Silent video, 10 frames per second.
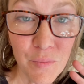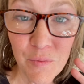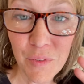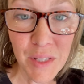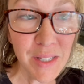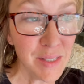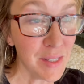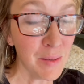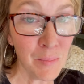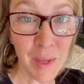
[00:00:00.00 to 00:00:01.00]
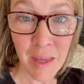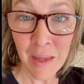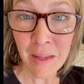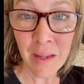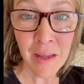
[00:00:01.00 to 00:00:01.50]
pleasing
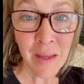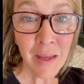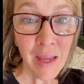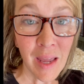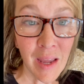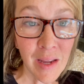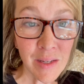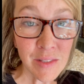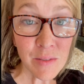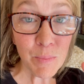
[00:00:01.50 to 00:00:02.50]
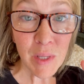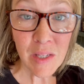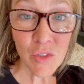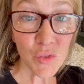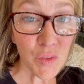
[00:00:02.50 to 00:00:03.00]
men, and
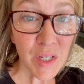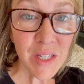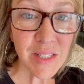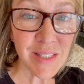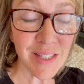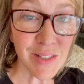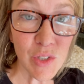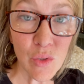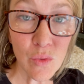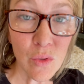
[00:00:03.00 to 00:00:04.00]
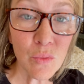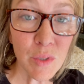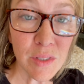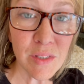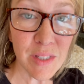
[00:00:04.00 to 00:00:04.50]
being tricked into the
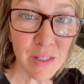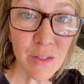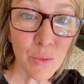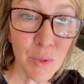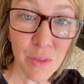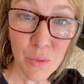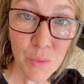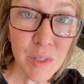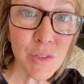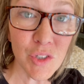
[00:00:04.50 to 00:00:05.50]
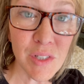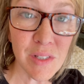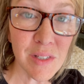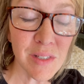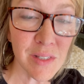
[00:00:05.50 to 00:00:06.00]
real deal with the real
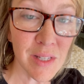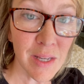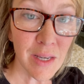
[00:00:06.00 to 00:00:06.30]
Jesus.